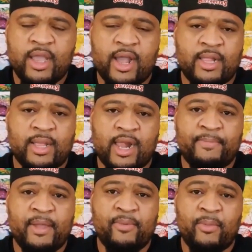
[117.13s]
that a
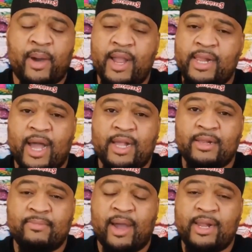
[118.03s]
lot of people might not